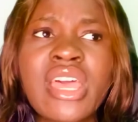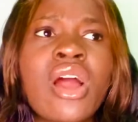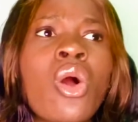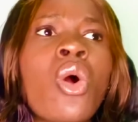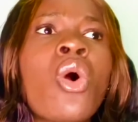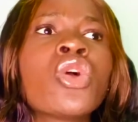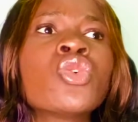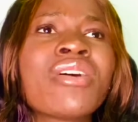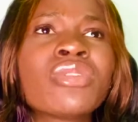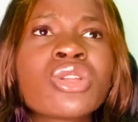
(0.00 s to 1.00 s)
or you have
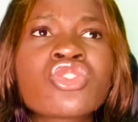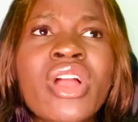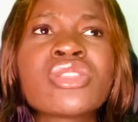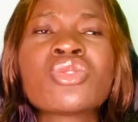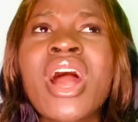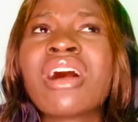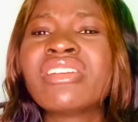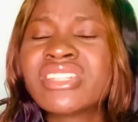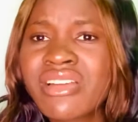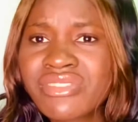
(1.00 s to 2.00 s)
not tried to arrange
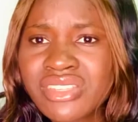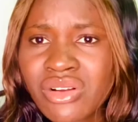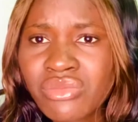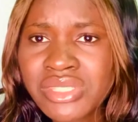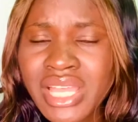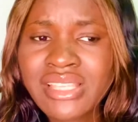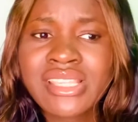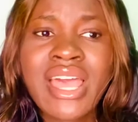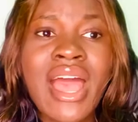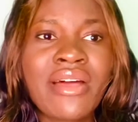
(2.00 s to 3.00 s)
every circumstance
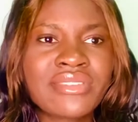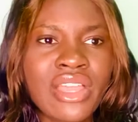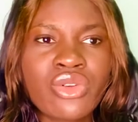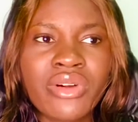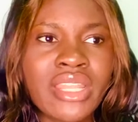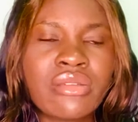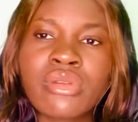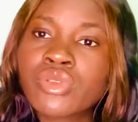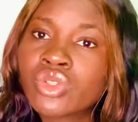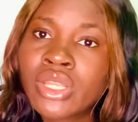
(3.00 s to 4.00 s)
after you had the baby
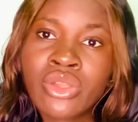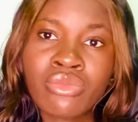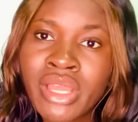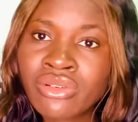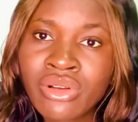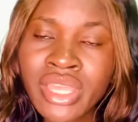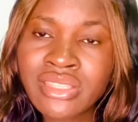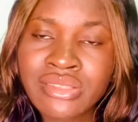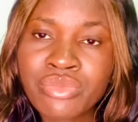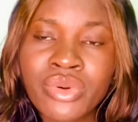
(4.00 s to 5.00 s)
so that you might not get
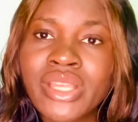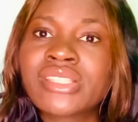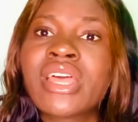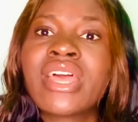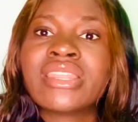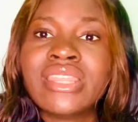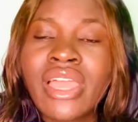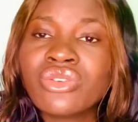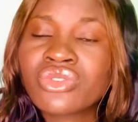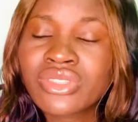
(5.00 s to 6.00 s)
depressed, then you
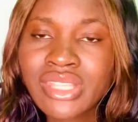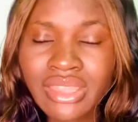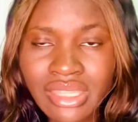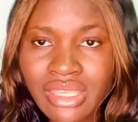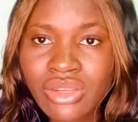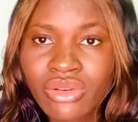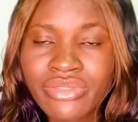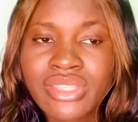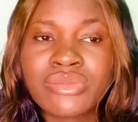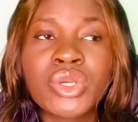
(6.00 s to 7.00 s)
should start thinking of
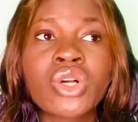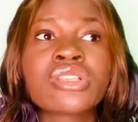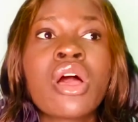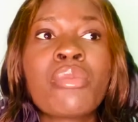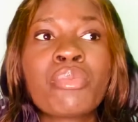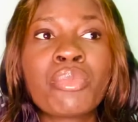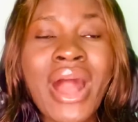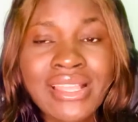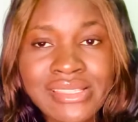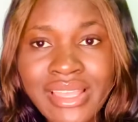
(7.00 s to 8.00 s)
this, because
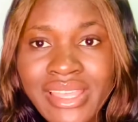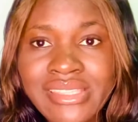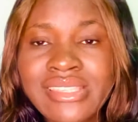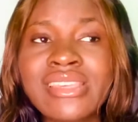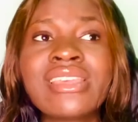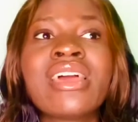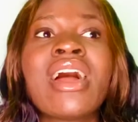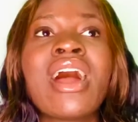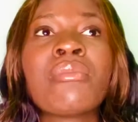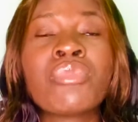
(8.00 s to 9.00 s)
anxiety
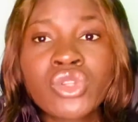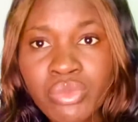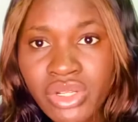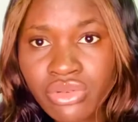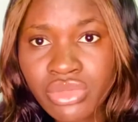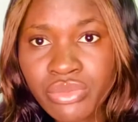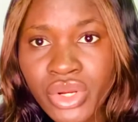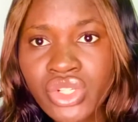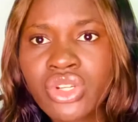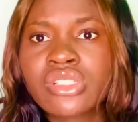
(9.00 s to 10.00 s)
and postpartum
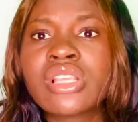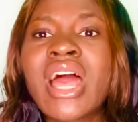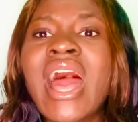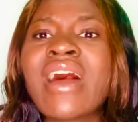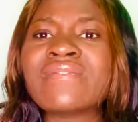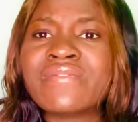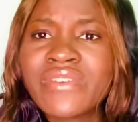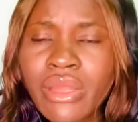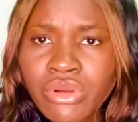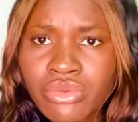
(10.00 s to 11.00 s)
depression are
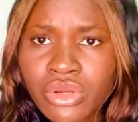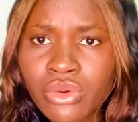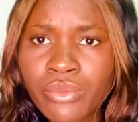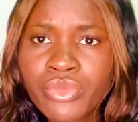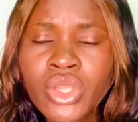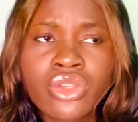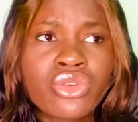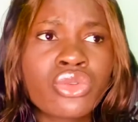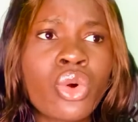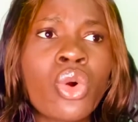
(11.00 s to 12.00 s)
very real. You
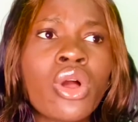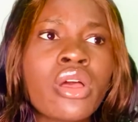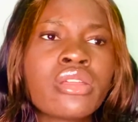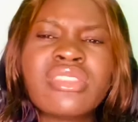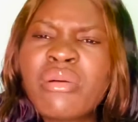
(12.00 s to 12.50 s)
know, they